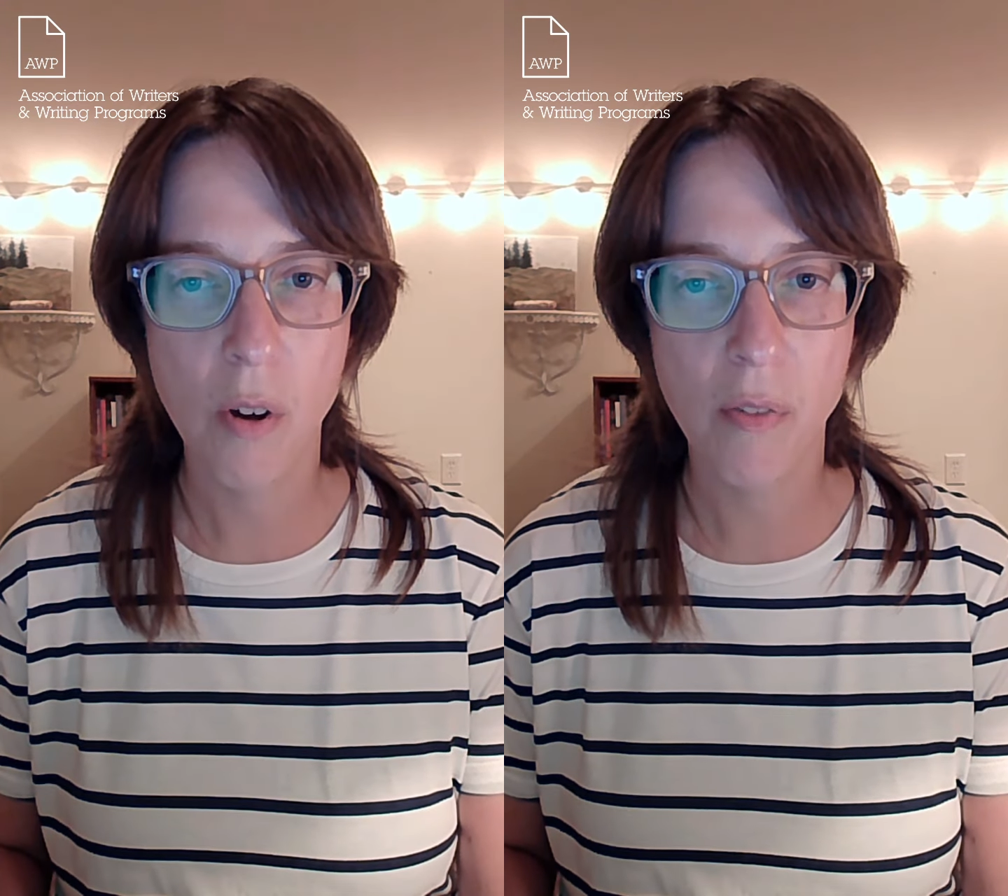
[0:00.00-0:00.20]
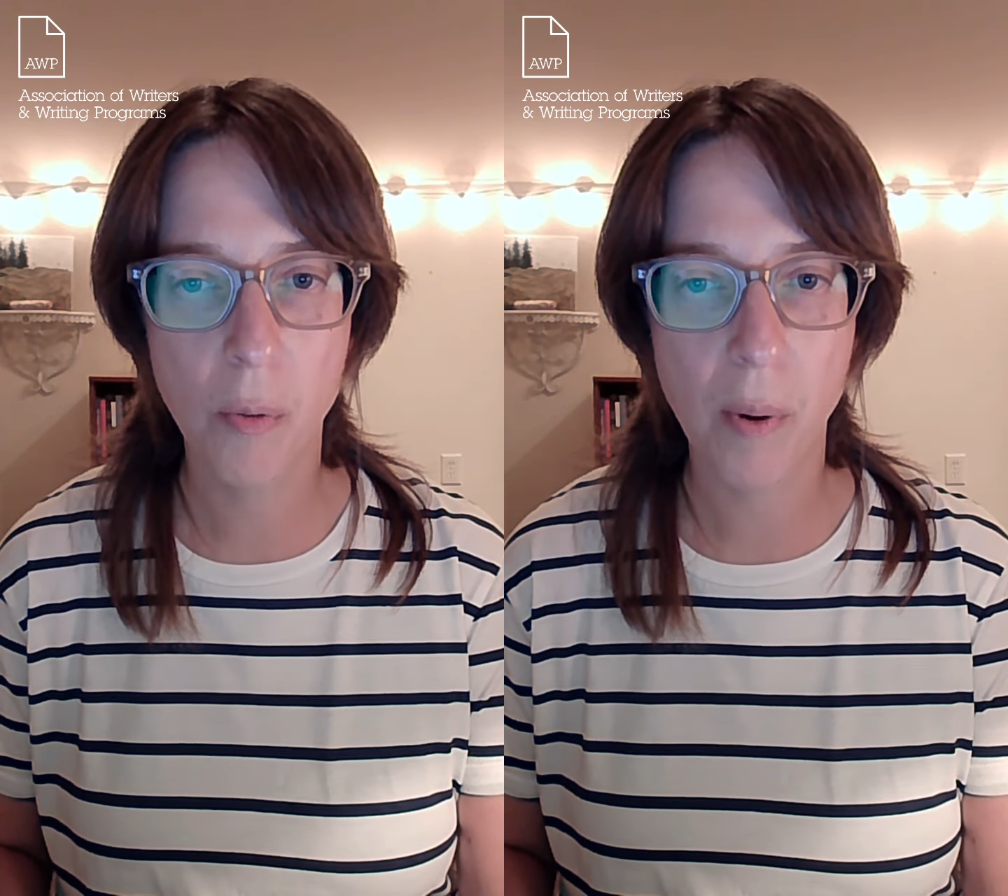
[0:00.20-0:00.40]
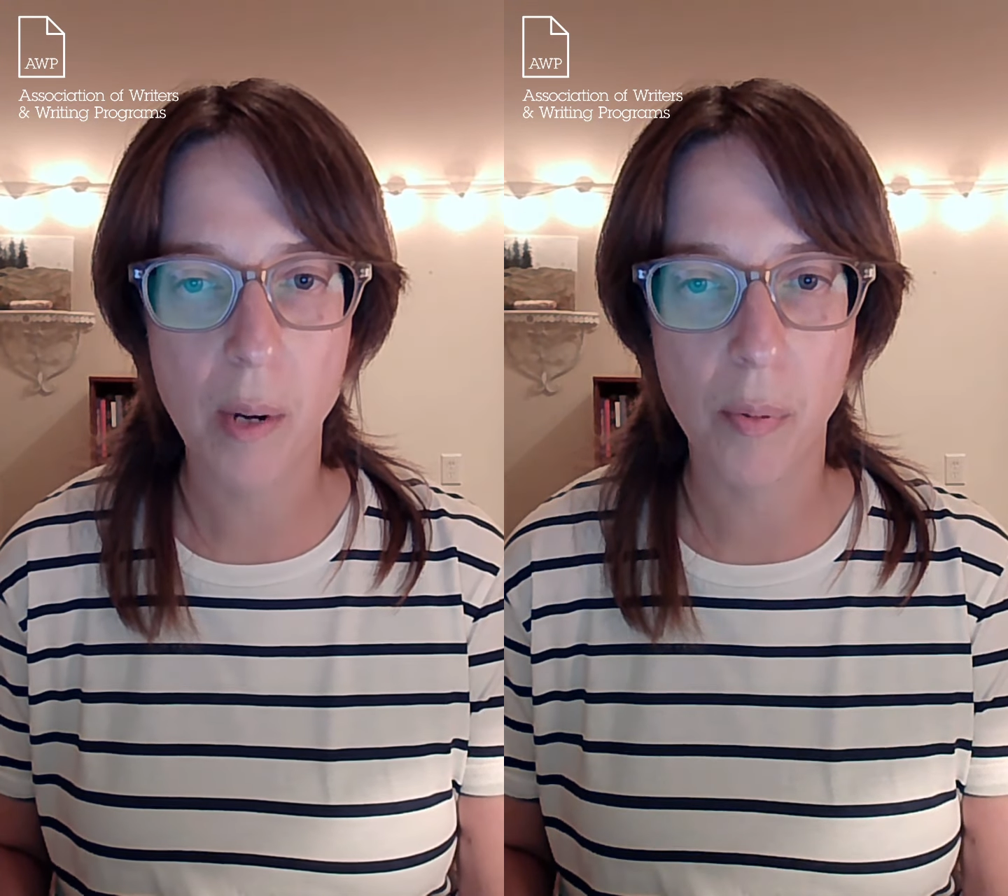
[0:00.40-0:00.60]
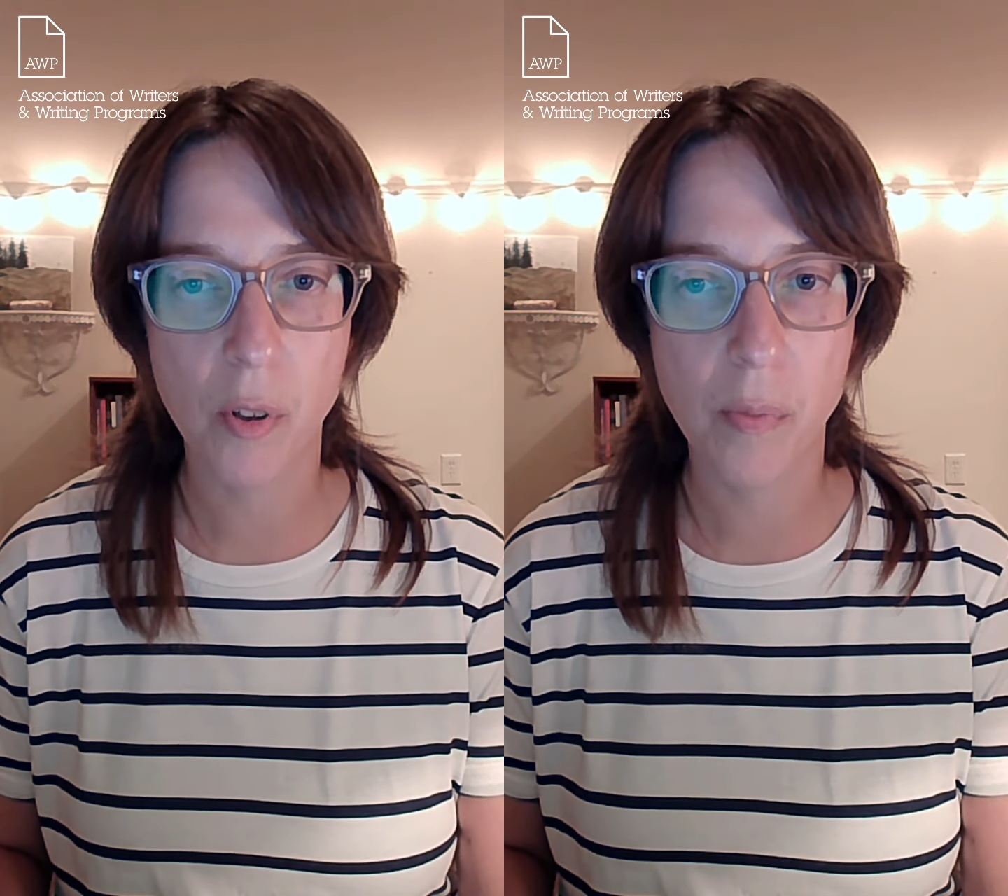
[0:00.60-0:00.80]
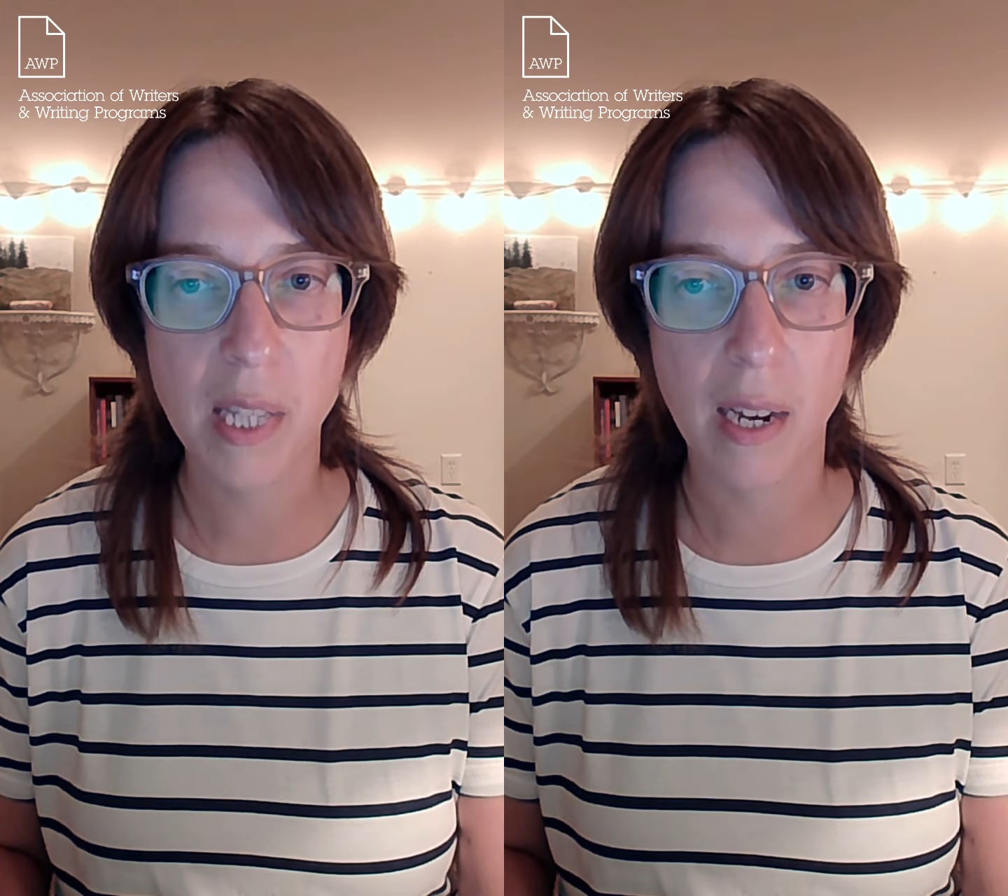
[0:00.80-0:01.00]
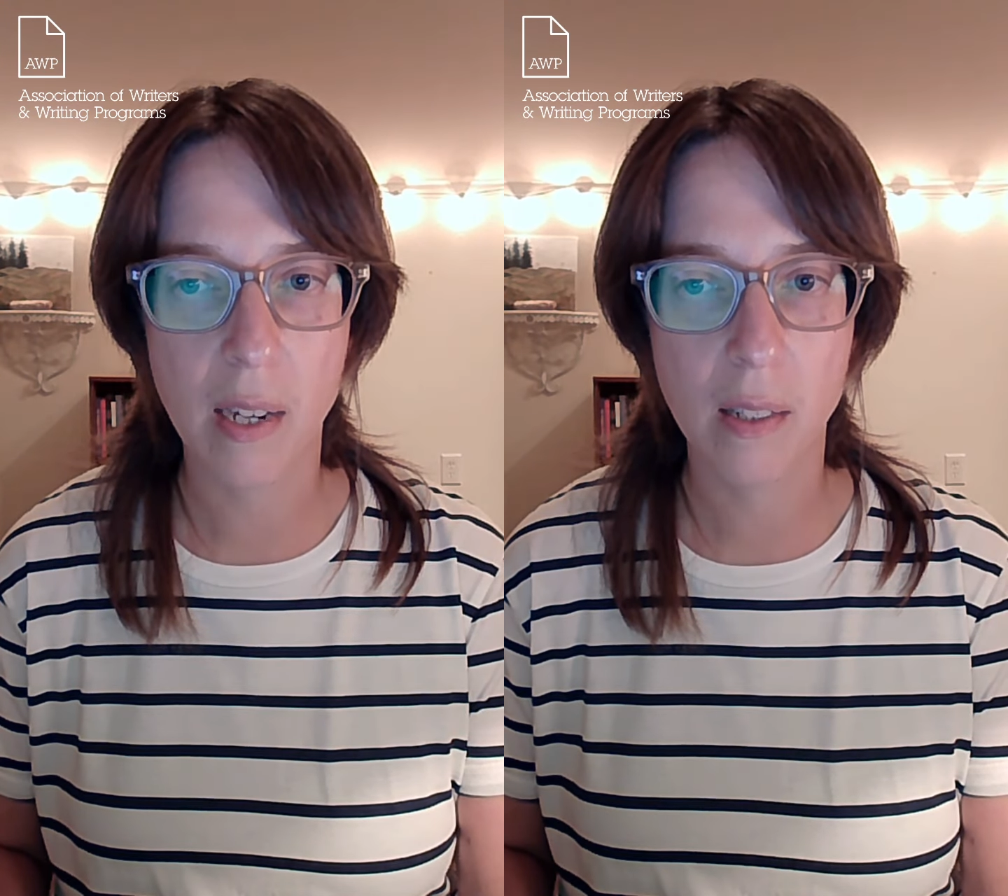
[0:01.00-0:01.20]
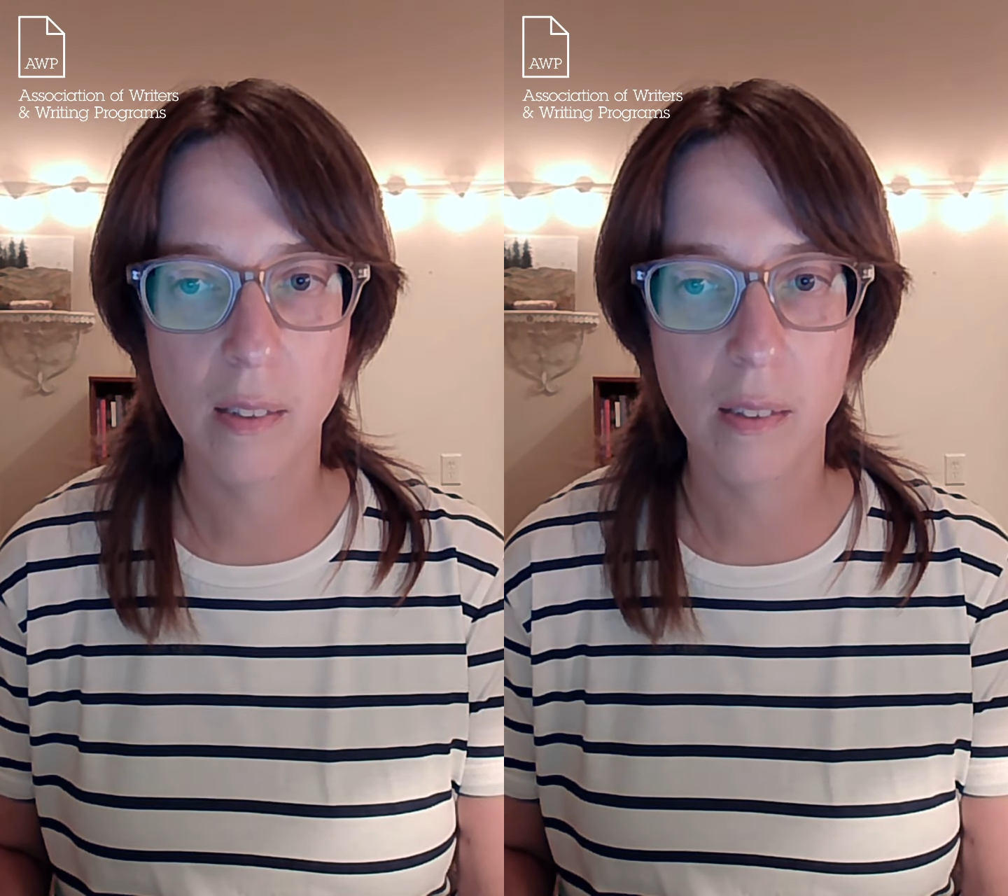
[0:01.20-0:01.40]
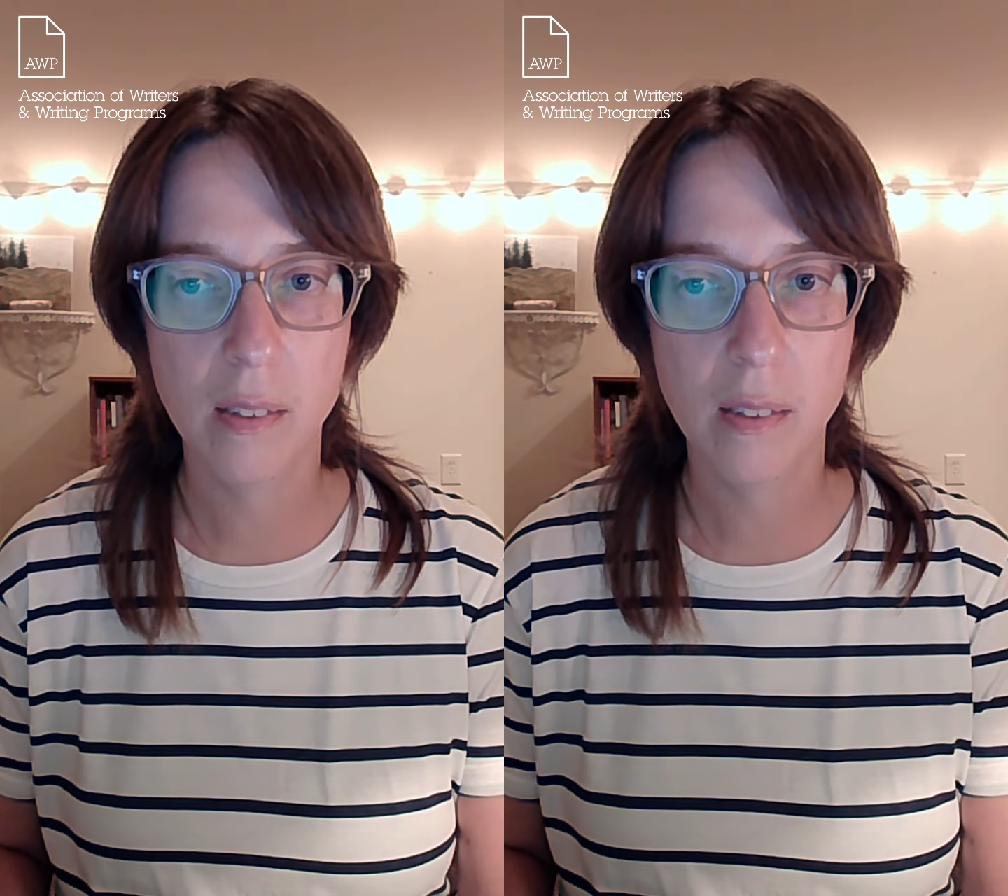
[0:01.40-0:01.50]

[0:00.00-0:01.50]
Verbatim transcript: have great boobs, Hale.